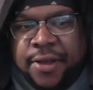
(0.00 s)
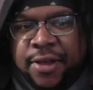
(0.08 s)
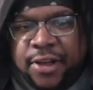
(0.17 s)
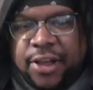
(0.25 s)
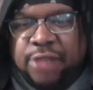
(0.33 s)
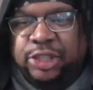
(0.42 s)

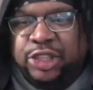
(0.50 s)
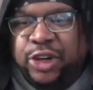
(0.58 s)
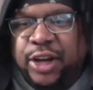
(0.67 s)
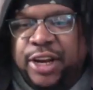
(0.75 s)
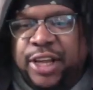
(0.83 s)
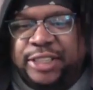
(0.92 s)
Come
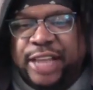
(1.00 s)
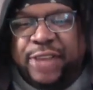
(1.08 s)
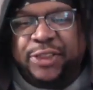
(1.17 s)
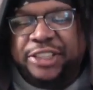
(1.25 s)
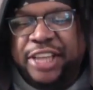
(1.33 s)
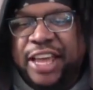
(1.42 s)
join us at
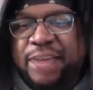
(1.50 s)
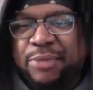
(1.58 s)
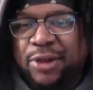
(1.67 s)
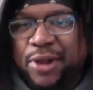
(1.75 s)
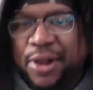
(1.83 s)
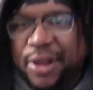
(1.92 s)
the
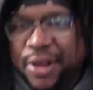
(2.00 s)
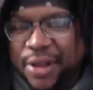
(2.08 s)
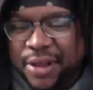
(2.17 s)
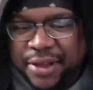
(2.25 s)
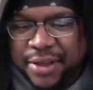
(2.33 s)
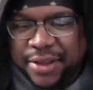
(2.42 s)
table. That
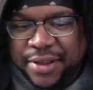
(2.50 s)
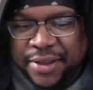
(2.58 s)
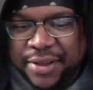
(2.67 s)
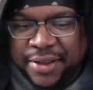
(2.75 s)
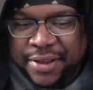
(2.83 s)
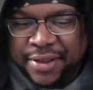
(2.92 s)

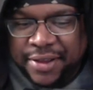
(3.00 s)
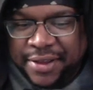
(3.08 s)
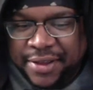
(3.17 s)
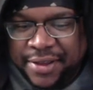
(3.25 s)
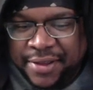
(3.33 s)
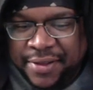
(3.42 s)
required
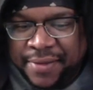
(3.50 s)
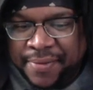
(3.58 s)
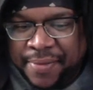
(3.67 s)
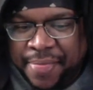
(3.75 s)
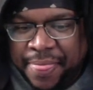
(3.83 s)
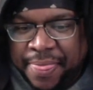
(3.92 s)
my
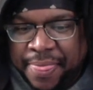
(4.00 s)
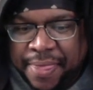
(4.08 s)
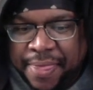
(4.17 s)
attention.